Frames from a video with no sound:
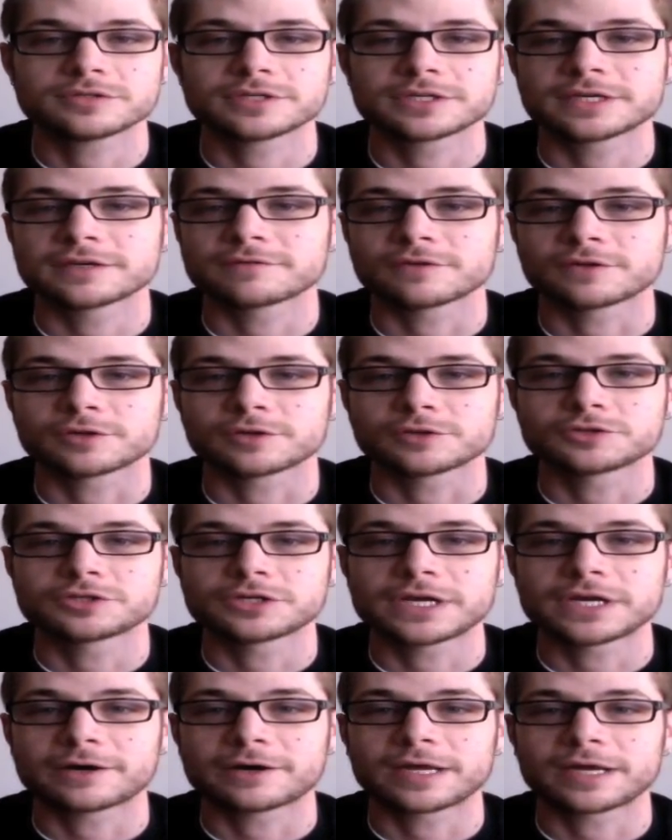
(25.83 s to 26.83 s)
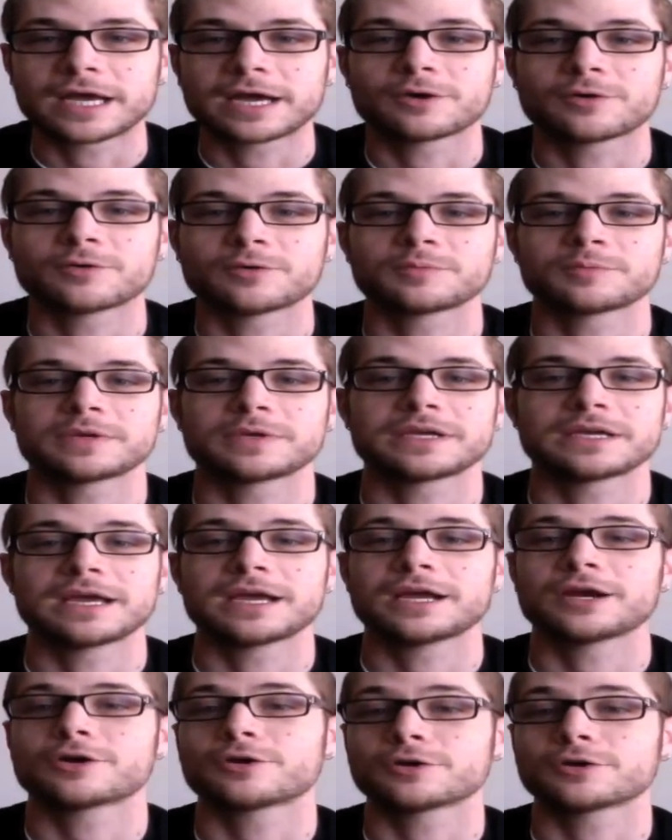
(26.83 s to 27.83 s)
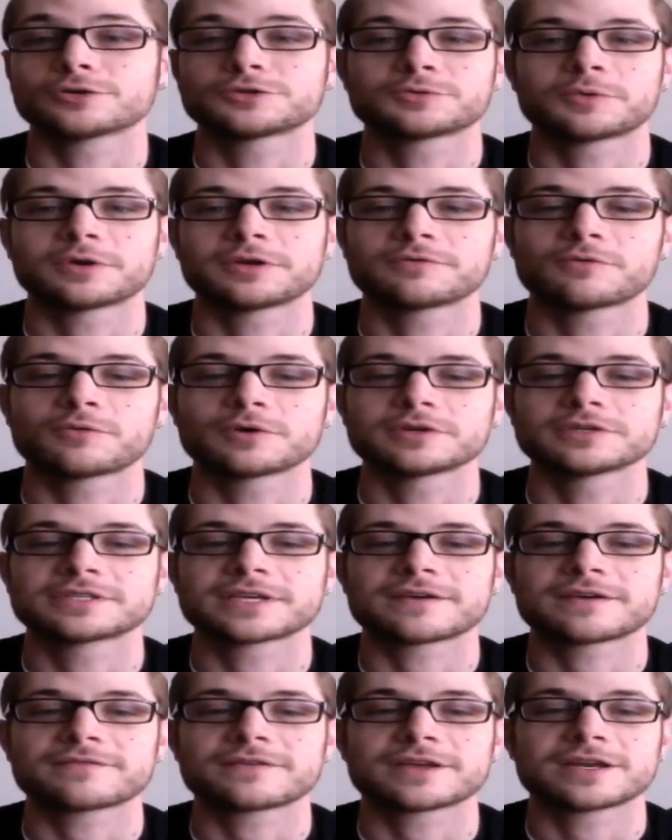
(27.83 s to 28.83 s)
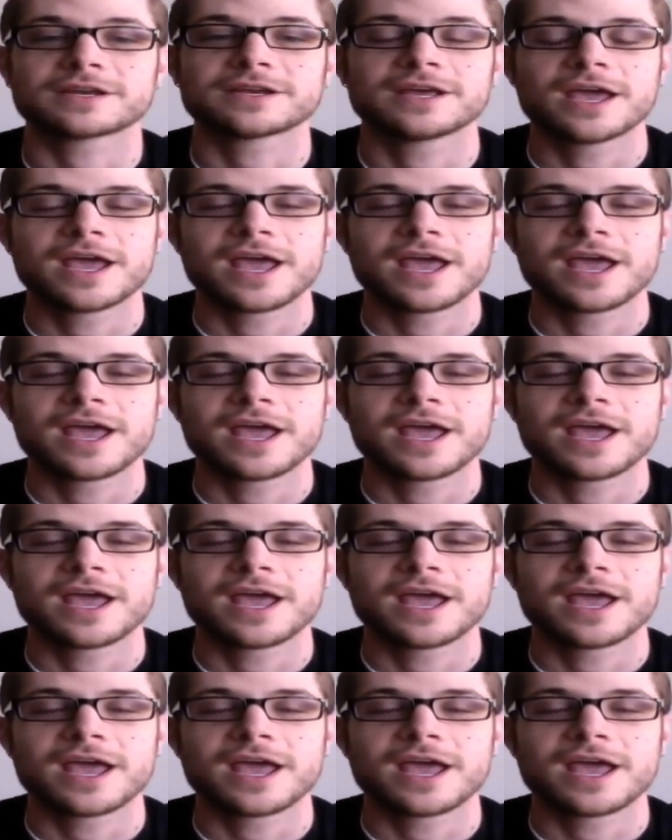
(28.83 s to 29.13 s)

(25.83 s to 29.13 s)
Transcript: To give a little shout out would be HairGirl247